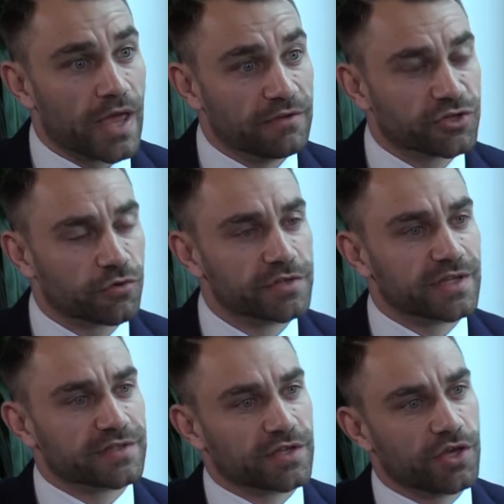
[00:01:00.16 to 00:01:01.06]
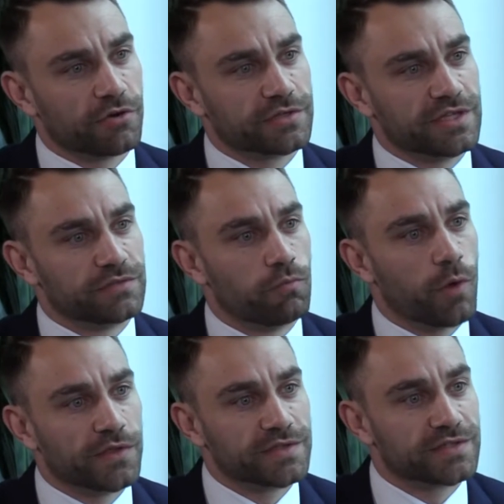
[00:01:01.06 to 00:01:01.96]
Insurance-linked securities is
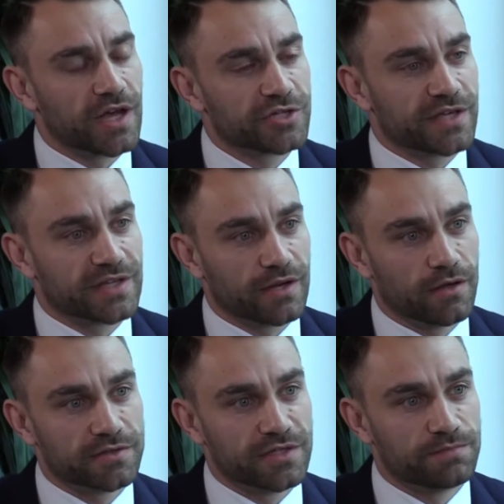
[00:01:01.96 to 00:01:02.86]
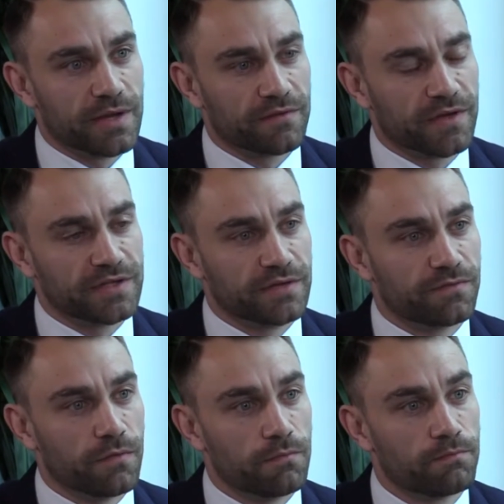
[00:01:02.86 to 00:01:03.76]
one such asset class that's benefited from